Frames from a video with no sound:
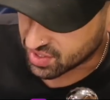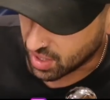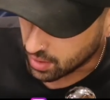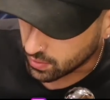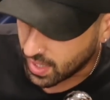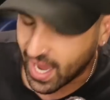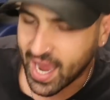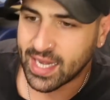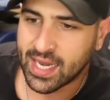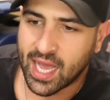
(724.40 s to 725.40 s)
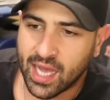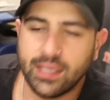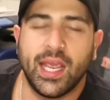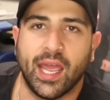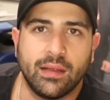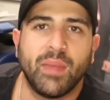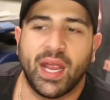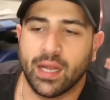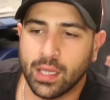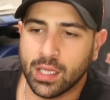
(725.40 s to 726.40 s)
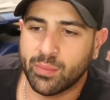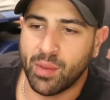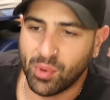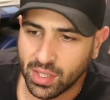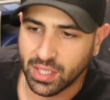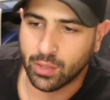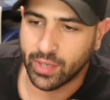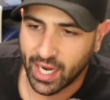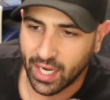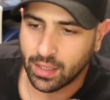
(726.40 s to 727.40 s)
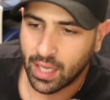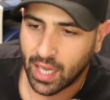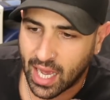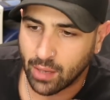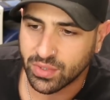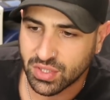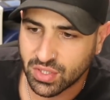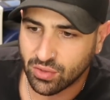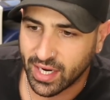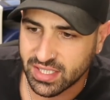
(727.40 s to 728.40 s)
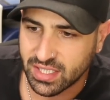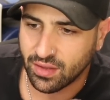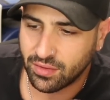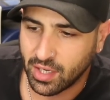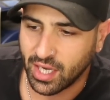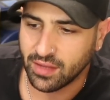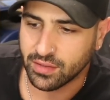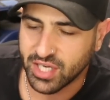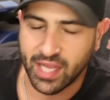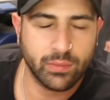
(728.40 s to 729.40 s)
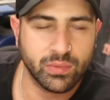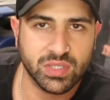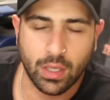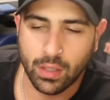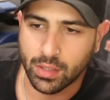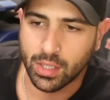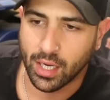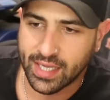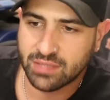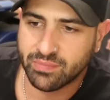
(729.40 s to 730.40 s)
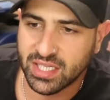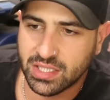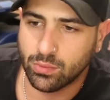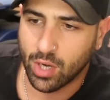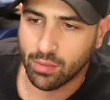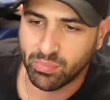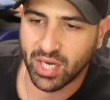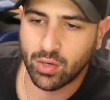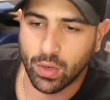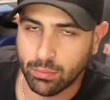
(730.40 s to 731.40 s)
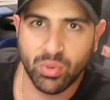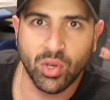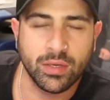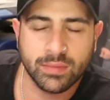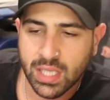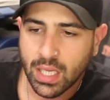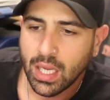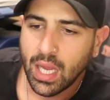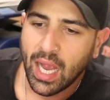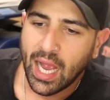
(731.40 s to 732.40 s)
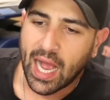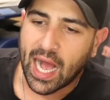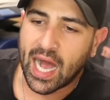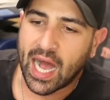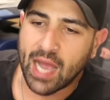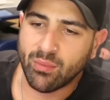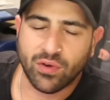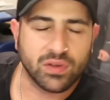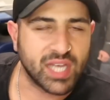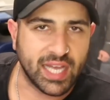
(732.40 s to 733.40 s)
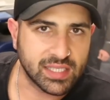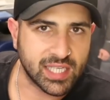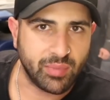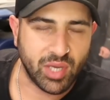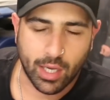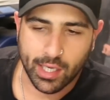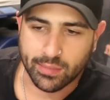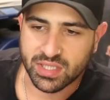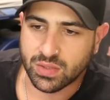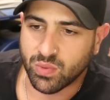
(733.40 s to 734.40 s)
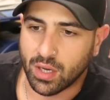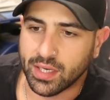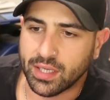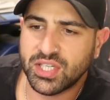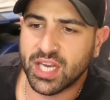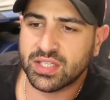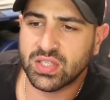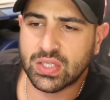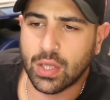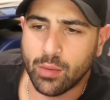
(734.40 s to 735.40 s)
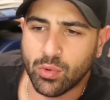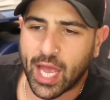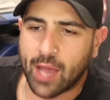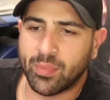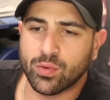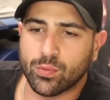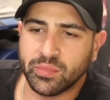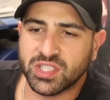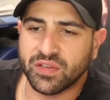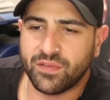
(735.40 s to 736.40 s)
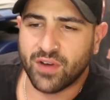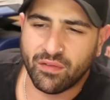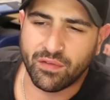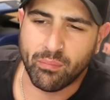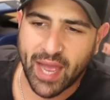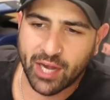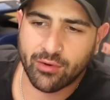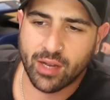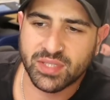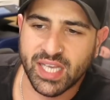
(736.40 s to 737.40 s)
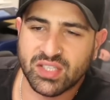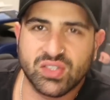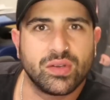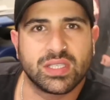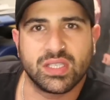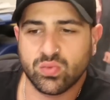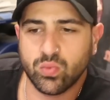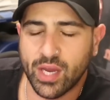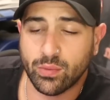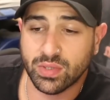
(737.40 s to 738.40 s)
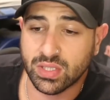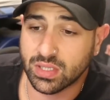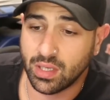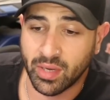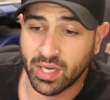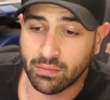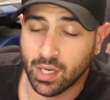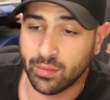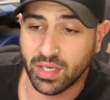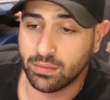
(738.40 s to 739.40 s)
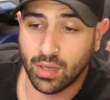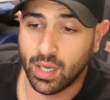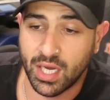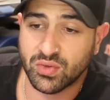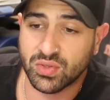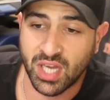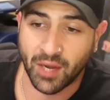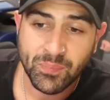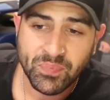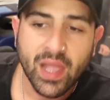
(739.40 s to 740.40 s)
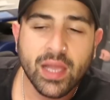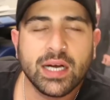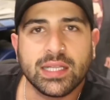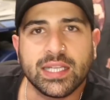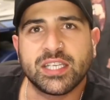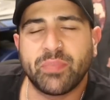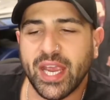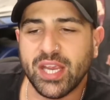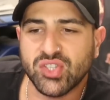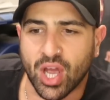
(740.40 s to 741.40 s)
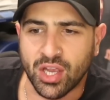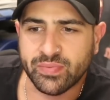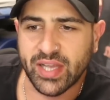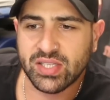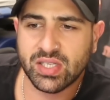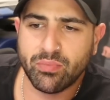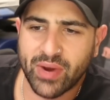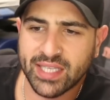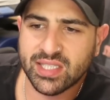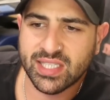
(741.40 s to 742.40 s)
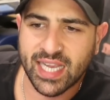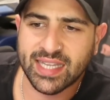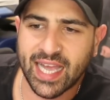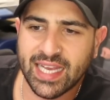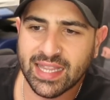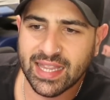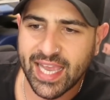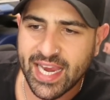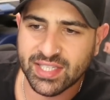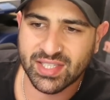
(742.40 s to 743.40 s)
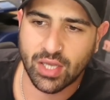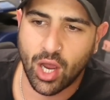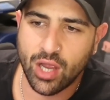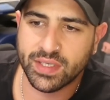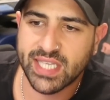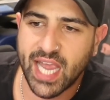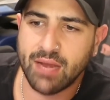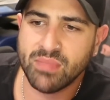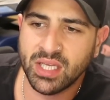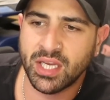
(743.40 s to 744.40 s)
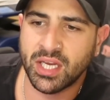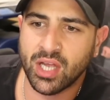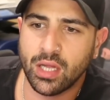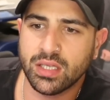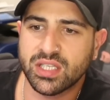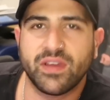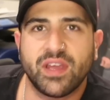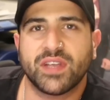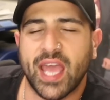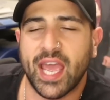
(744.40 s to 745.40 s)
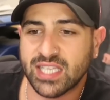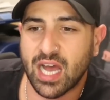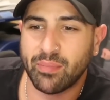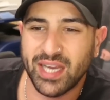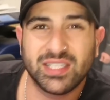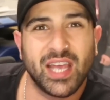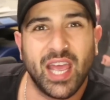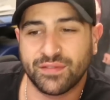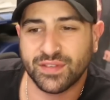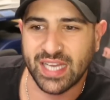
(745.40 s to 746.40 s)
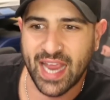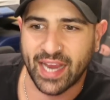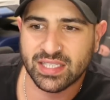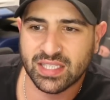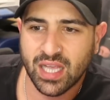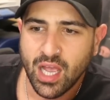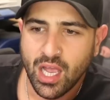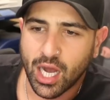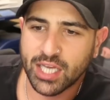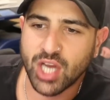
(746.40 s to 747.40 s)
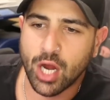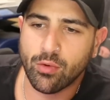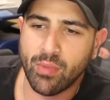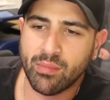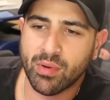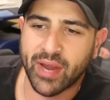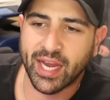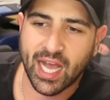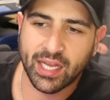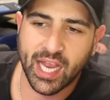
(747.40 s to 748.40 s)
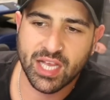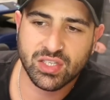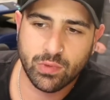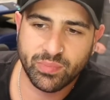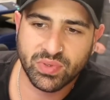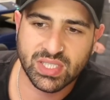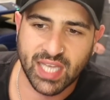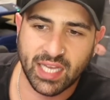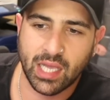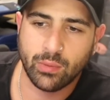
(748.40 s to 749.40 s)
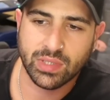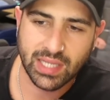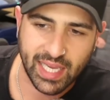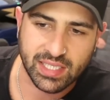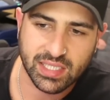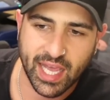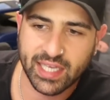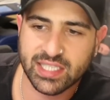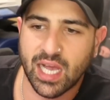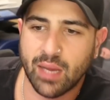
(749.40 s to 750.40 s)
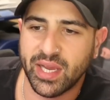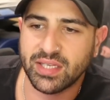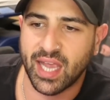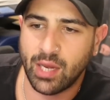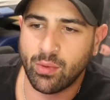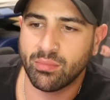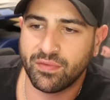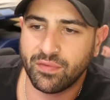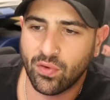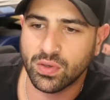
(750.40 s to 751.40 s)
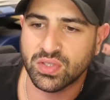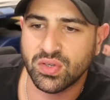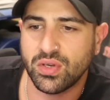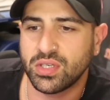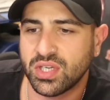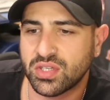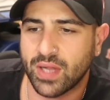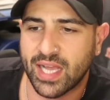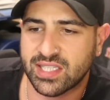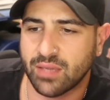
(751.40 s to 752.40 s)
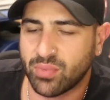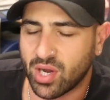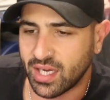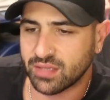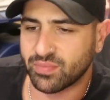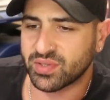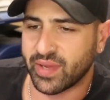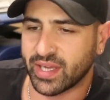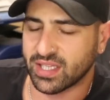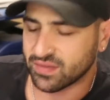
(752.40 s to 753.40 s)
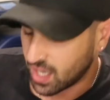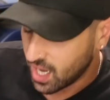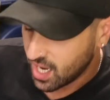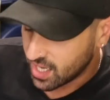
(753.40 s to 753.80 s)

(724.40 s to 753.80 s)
Just HODL. And yeah, man, a lot of people got liquidated, which is crazy. The 13th of Jan, that was not long ago. That's basically why Bitcoin boomed. And we've also had the CPI numbers as well. Now, Genesis Global Capital rumored to file for bankruptcy as soon as this week, which is, I mean, going to be interesting. Linda P. Jones, basically, Brad said they leased over $10 million of XRP to FTX. I don't remember Brad Garlinghouse and Ripple saying they were leased XRP to anyone before. Do you digital asset buy in perspectives?